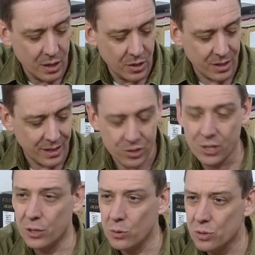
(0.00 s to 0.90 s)
You can
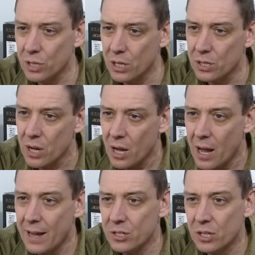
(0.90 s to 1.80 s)
actually use this
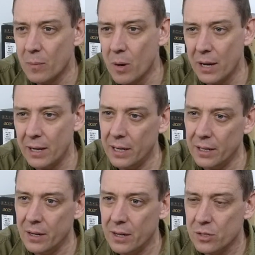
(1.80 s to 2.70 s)
HDMI
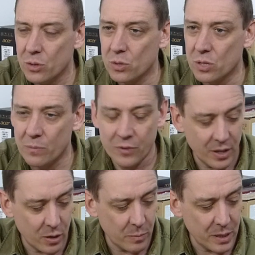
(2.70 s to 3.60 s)
in to some
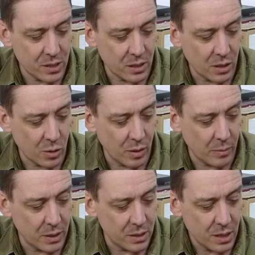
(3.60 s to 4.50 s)
video mixing
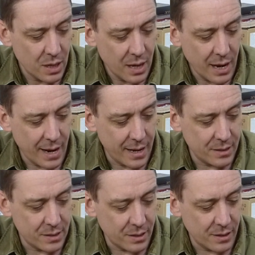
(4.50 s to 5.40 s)
equipment
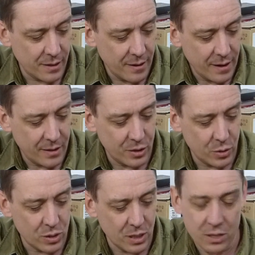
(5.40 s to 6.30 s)
and
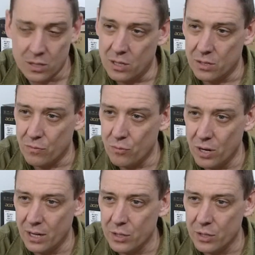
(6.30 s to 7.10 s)
use it as a really